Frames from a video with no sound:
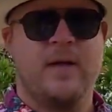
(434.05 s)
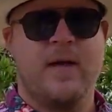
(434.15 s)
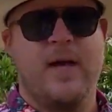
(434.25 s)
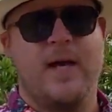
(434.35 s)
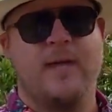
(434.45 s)

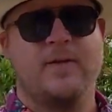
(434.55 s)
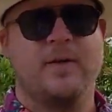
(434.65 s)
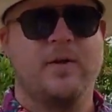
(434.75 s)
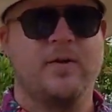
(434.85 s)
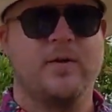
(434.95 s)
And
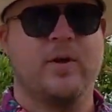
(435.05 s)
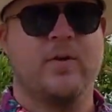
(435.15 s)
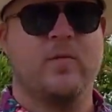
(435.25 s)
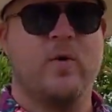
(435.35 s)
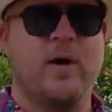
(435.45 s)
on
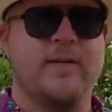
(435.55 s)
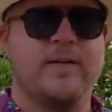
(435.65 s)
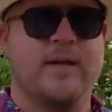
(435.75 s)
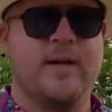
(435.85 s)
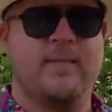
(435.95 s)
the wine
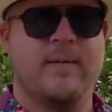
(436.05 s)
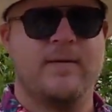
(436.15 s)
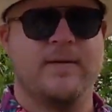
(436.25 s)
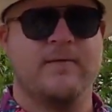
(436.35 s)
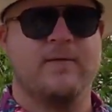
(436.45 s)
side, maybe
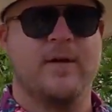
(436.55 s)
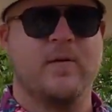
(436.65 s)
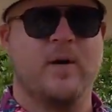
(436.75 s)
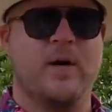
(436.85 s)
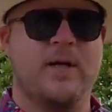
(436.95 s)
something
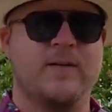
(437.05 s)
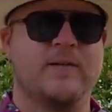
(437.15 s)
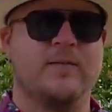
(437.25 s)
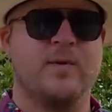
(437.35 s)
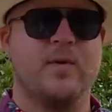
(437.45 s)
quite
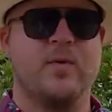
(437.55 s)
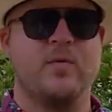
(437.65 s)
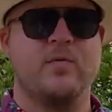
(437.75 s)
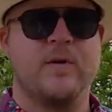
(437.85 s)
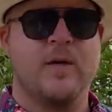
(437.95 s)

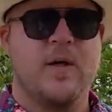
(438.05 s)
smooth